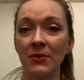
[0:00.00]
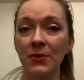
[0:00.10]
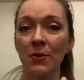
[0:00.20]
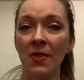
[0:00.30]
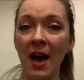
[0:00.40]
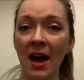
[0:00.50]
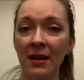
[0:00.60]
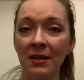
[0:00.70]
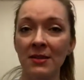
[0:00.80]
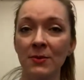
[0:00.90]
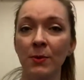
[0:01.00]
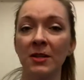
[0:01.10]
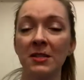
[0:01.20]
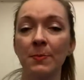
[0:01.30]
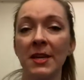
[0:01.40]
So that is
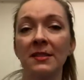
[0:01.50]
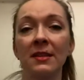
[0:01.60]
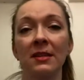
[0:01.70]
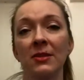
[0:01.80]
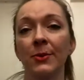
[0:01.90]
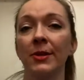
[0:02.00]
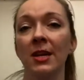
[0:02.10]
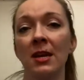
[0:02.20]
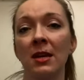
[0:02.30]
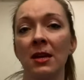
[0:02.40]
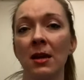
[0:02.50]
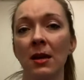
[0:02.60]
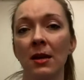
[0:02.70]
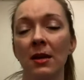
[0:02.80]
where space gets created.